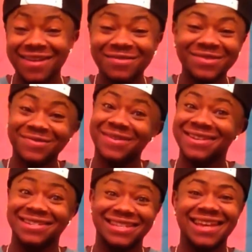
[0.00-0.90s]
It was
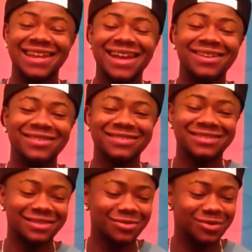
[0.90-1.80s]
really sad that I lost
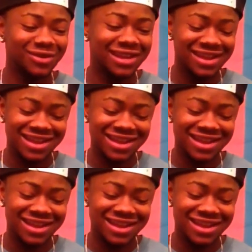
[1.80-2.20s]
this little boy.